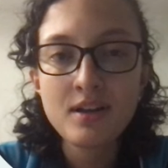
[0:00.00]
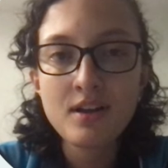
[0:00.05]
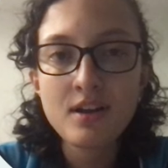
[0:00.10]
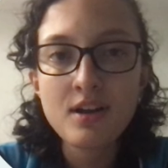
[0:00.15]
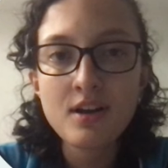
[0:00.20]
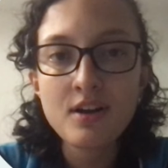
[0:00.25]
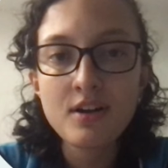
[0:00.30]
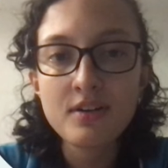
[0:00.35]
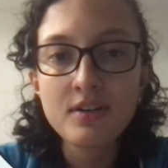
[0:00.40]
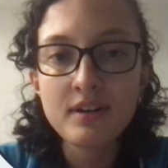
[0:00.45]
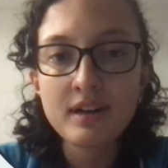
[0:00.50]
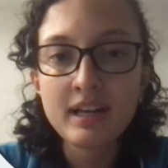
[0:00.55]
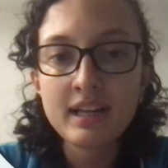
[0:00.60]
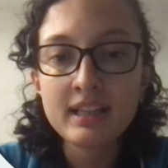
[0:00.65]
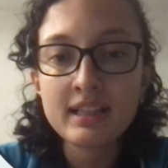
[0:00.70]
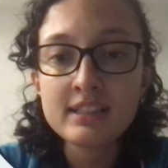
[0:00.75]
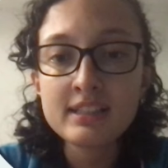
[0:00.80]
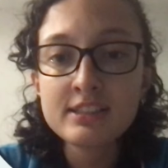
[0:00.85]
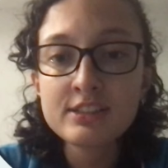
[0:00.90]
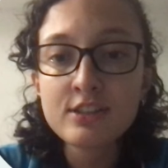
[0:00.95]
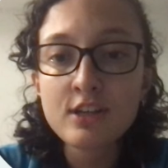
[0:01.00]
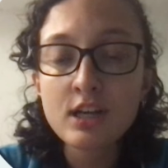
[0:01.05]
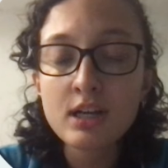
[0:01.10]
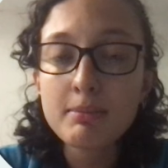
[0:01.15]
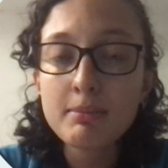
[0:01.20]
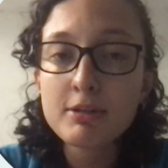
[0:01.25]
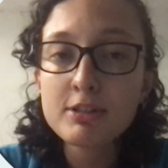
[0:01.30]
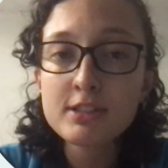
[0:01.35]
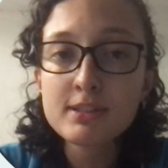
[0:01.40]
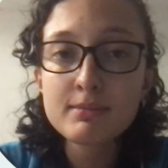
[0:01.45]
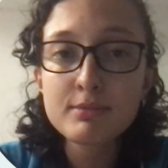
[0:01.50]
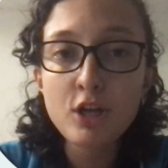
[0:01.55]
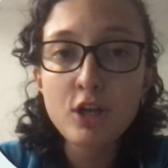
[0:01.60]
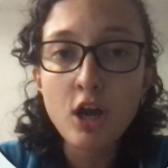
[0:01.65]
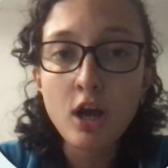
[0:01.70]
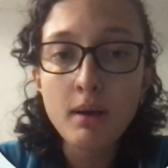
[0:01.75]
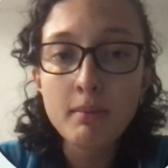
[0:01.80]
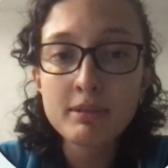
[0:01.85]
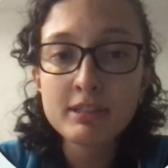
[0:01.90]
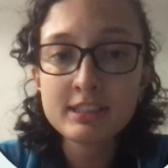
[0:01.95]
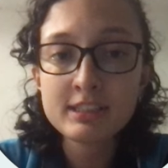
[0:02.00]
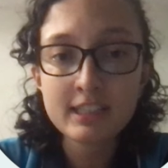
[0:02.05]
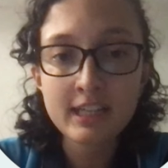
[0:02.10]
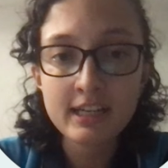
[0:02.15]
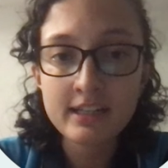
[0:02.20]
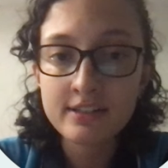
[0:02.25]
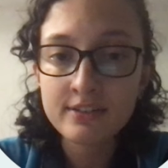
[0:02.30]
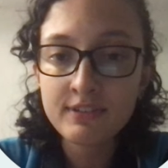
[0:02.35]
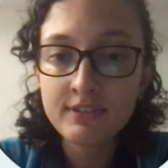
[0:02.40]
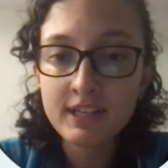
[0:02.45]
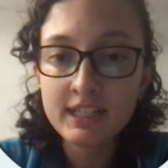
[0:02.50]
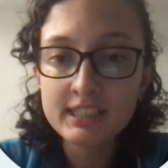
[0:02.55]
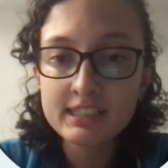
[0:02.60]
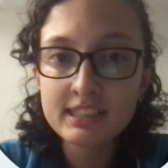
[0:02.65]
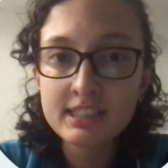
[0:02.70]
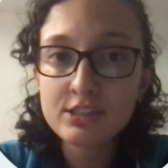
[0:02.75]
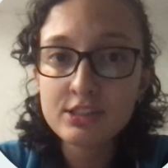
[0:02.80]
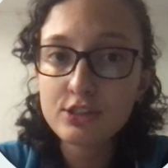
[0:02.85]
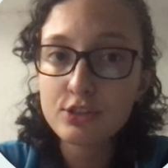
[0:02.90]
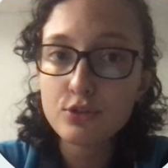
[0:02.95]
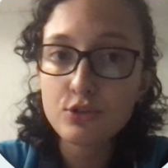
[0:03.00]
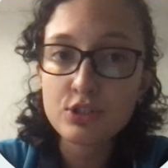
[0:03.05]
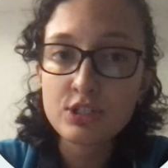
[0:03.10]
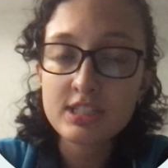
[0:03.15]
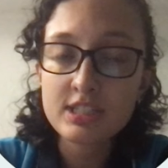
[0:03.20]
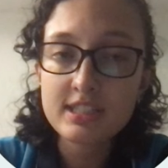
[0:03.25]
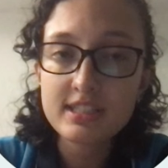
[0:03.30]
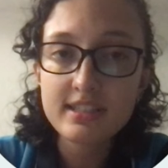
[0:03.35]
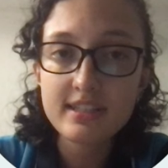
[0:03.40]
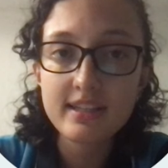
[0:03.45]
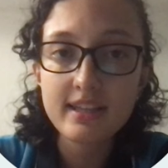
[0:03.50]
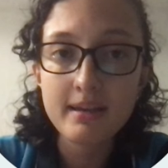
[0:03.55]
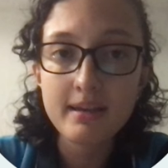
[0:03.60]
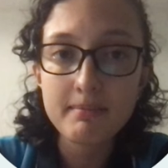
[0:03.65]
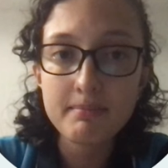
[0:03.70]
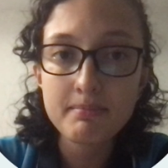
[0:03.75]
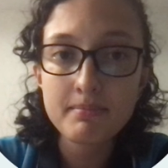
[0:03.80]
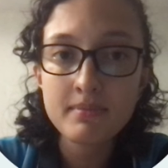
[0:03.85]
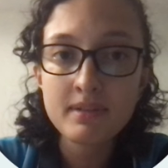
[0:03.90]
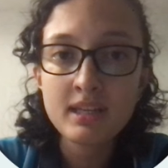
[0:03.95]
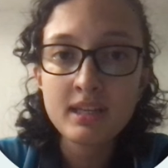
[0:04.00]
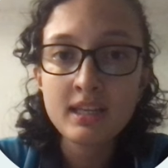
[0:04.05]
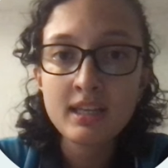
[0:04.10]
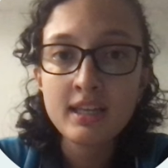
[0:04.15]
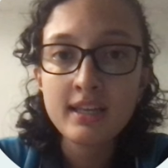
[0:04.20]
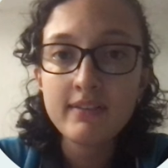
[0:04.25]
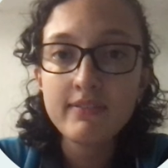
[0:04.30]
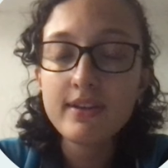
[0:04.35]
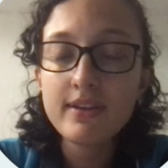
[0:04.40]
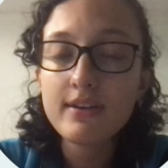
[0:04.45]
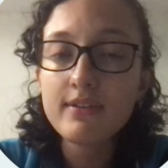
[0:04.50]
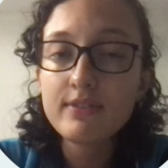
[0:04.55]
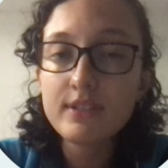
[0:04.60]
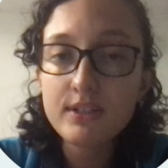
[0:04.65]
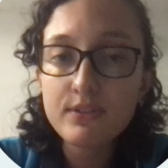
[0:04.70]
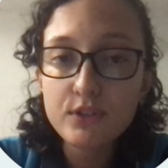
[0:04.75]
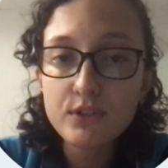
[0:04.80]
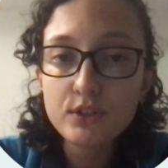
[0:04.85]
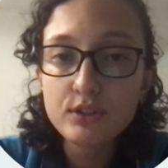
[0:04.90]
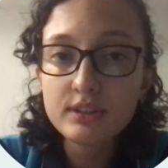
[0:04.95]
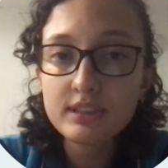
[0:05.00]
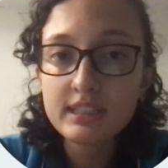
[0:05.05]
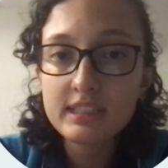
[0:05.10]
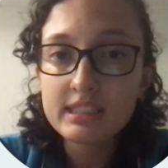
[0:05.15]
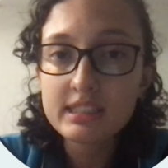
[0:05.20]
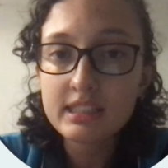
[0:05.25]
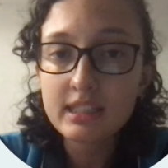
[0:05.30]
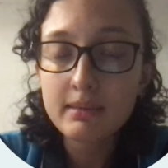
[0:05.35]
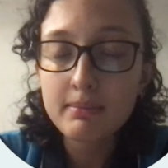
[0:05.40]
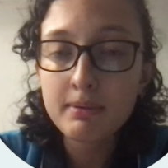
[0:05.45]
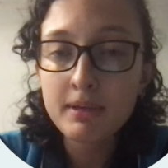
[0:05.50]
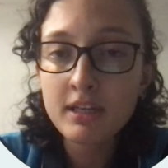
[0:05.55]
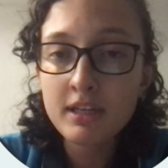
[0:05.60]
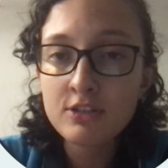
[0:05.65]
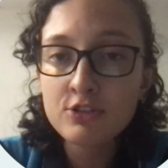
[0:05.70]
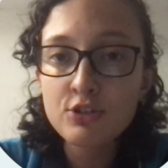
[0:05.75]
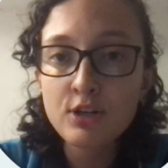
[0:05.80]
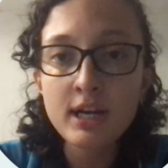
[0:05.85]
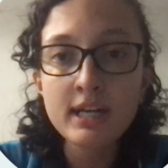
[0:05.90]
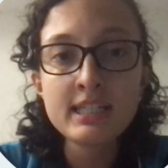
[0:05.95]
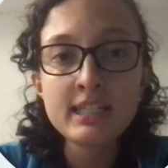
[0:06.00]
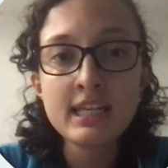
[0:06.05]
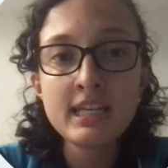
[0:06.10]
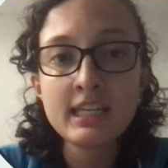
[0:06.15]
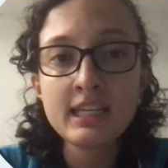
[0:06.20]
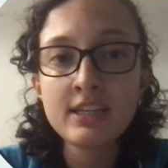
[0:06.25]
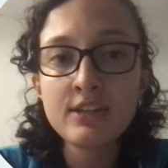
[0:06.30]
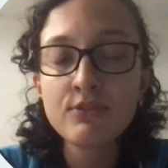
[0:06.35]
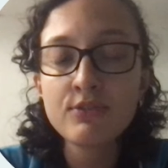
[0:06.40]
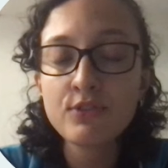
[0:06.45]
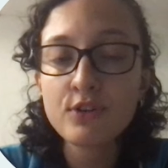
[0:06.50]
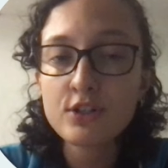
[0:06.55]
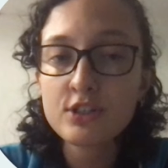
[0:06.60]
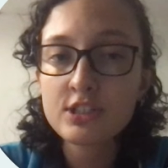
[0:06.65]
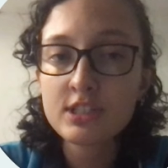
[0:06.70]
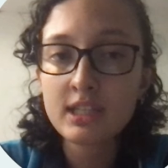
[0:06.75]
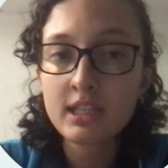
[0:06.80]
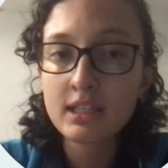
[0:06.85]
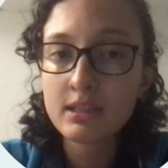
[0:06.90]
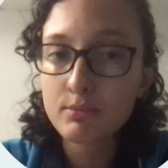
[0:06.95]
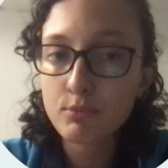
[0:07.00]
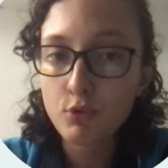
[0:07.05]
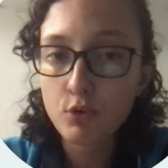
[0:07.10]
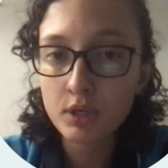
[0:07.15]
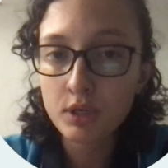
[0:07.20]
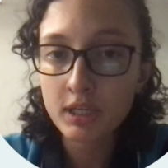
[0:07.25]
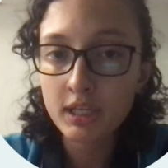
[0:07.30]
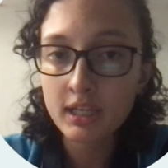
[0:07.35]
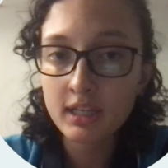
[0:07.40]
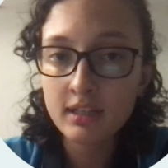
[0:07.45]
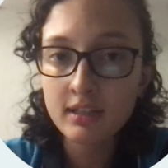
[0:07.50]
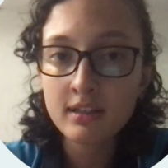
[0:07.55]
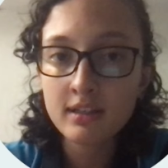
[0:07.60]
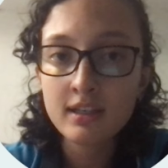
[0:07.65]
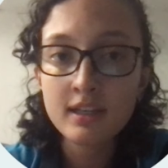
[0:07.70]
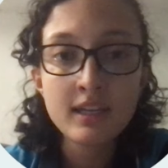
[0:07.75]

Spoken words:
Alright, let's talk about some common side effects and solutions to them. If you have difficulty sleeping, try taking it first thing in the morning.